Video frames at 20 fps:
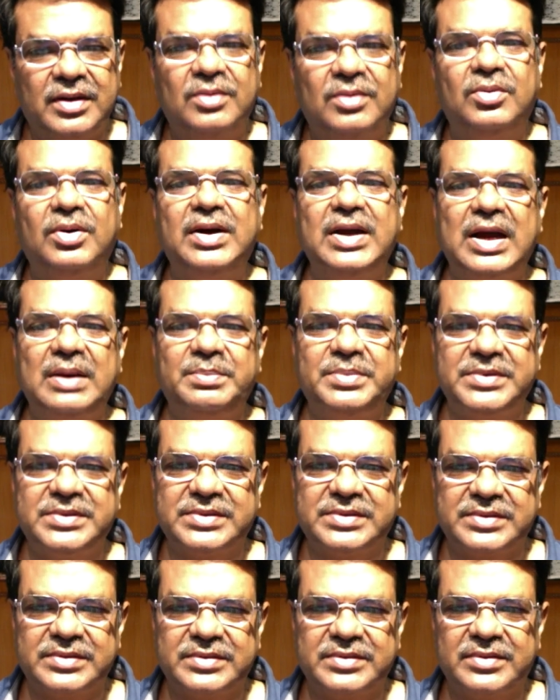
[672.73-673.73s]
What
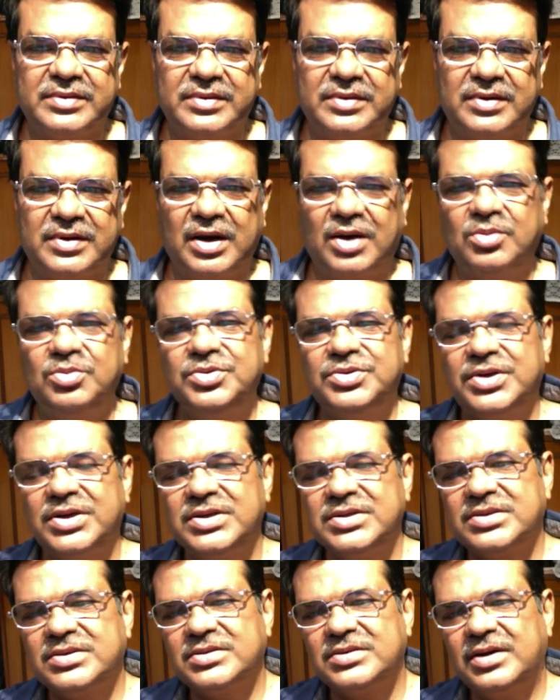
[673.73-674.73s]
happens? Rahu
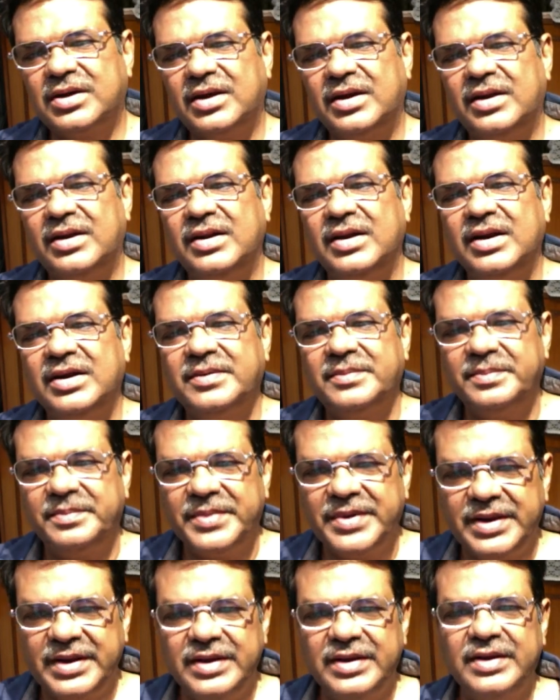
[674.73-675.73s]
says, let
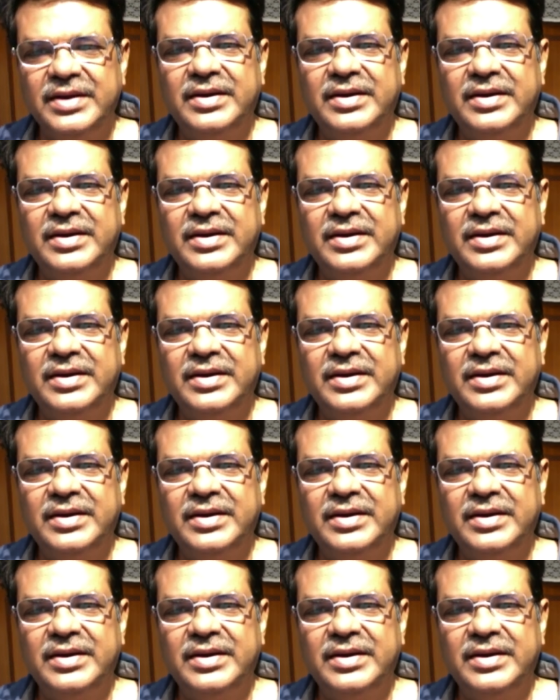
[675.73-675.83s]
me